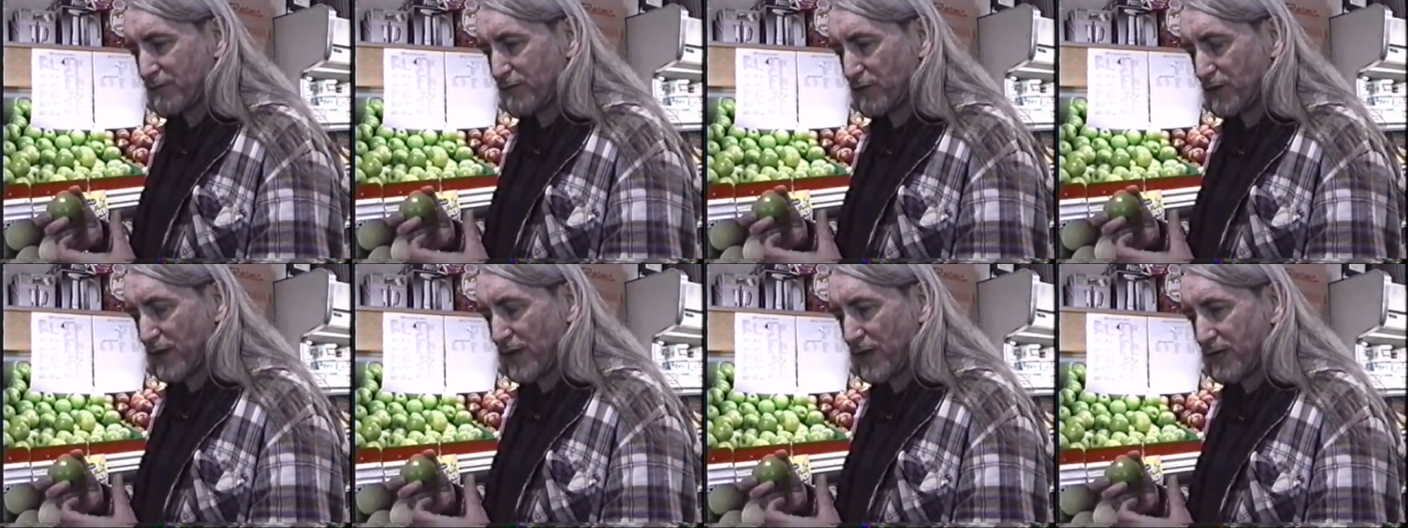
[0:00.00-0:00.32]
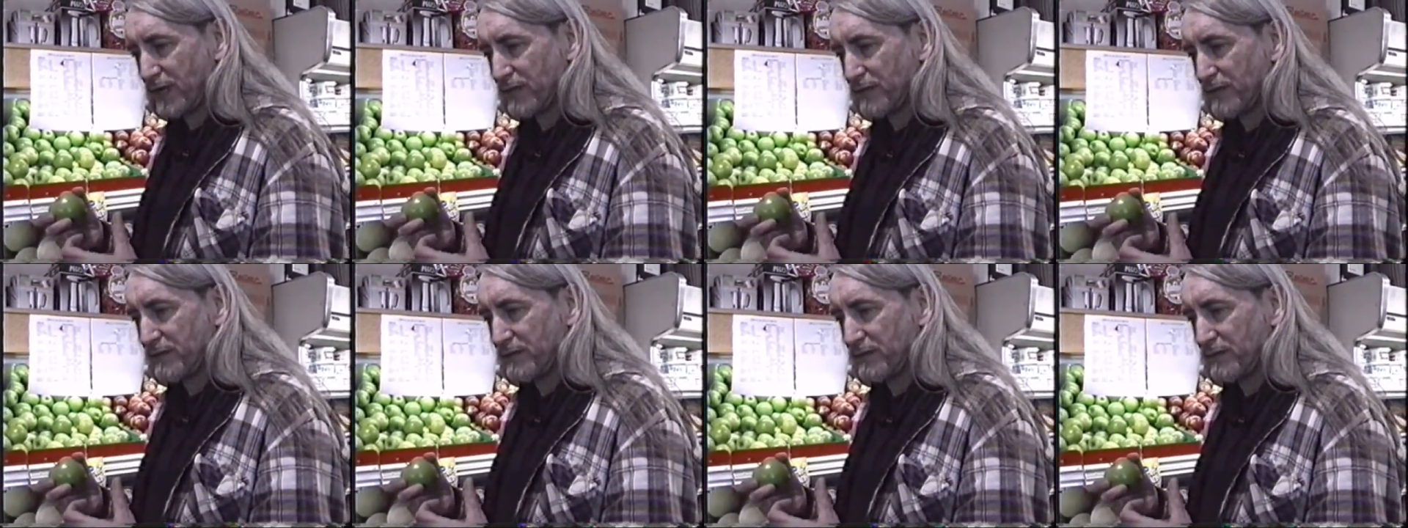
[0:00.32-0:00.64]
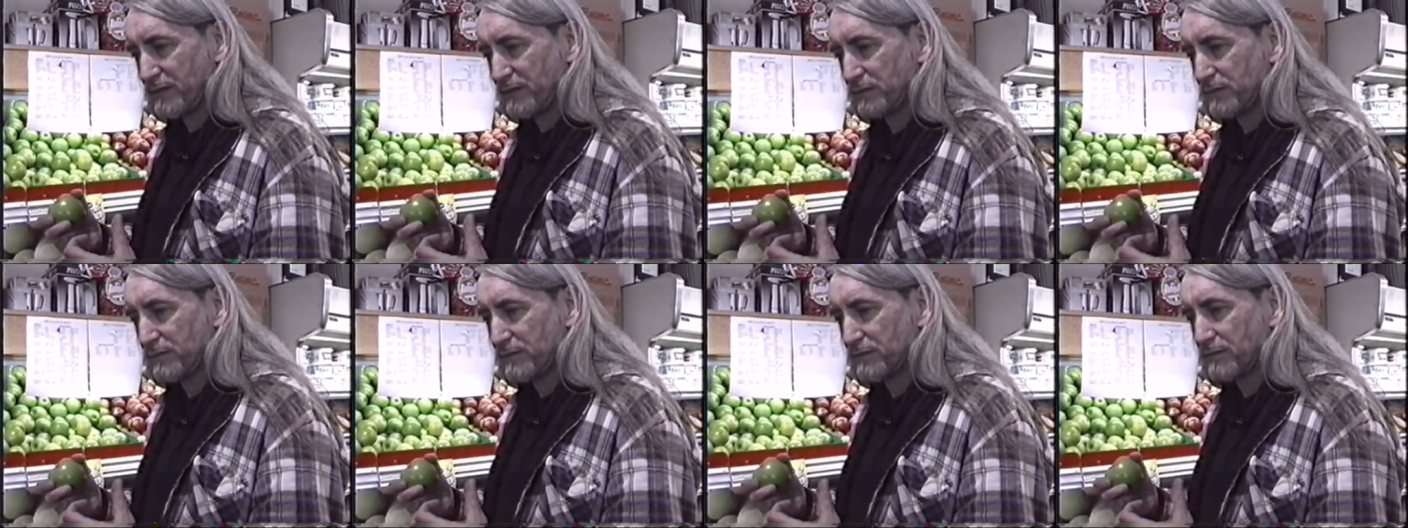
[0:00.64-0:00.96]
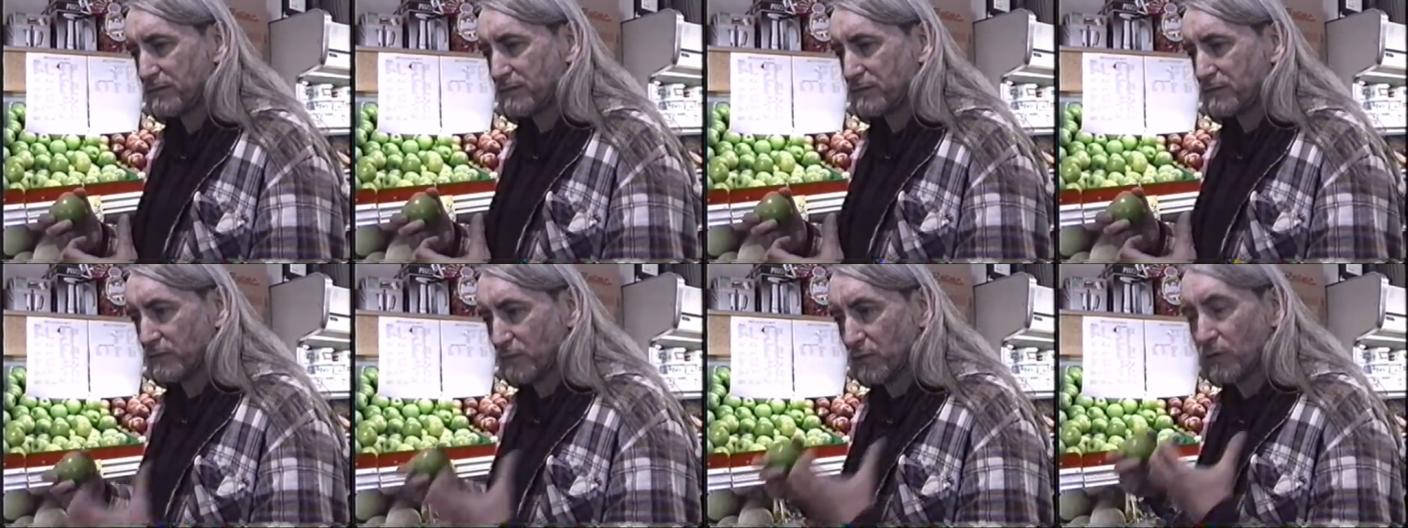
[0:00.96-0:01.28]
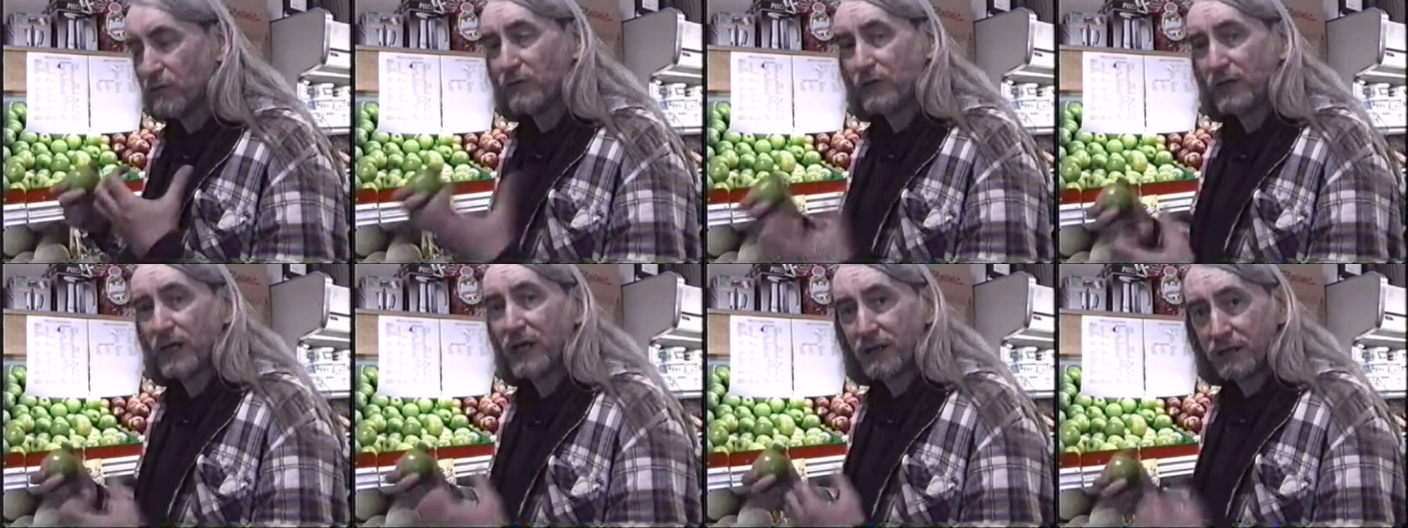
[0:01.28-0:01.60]
trying to
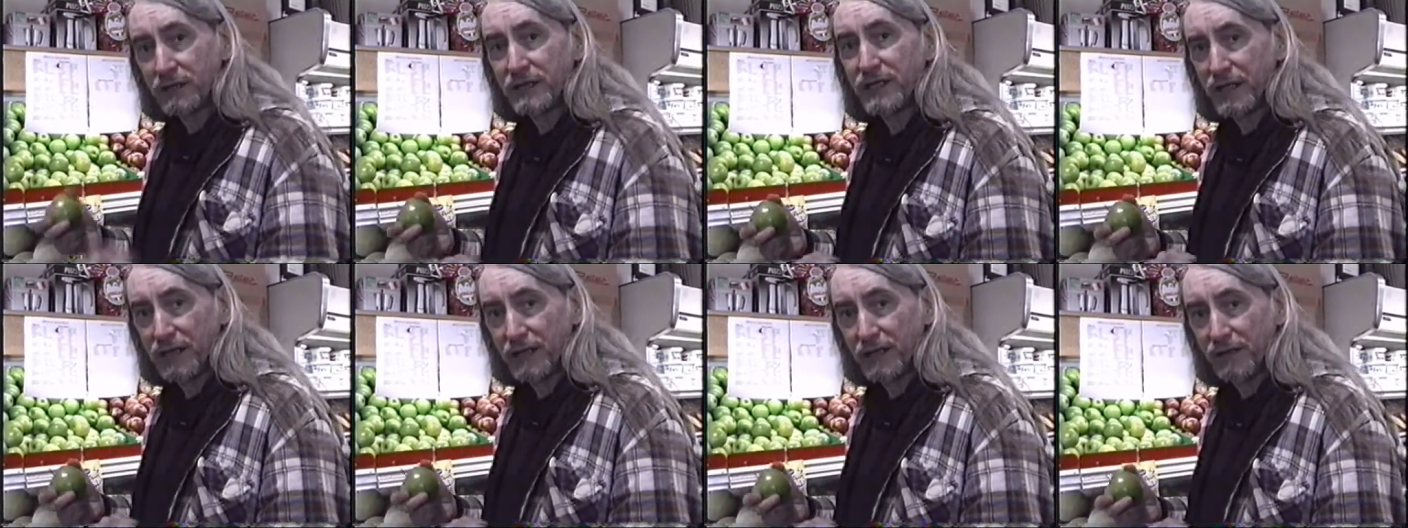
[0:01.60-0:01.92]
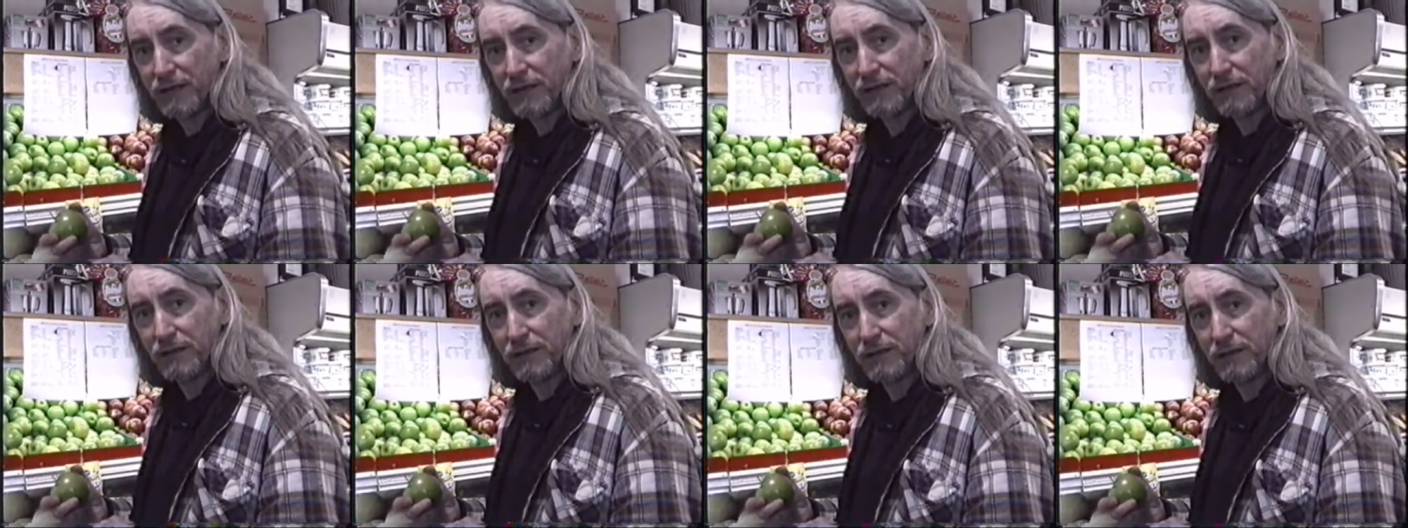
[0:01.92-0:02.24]
ruin our teeth.